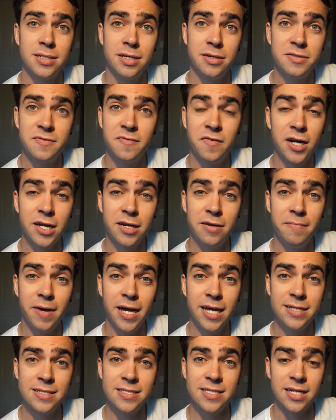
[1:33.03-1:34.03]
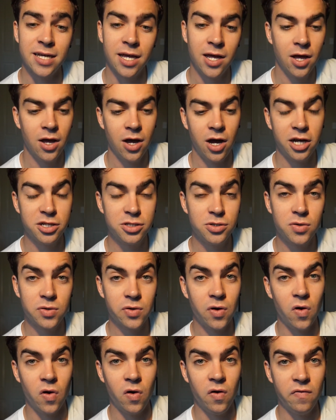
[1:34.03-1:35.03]
It was fucking amazing. I took
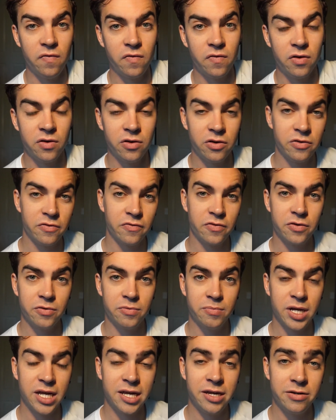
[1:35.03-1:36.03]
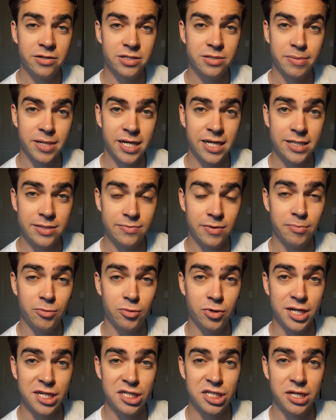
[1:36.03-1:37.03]
off from Kieran's place one
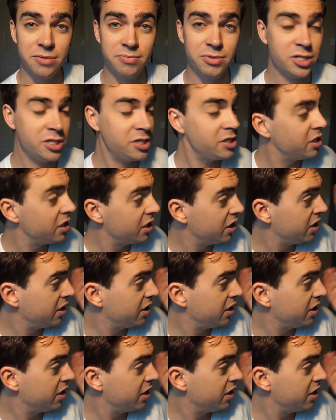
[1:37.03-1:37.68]
morning at Shepparton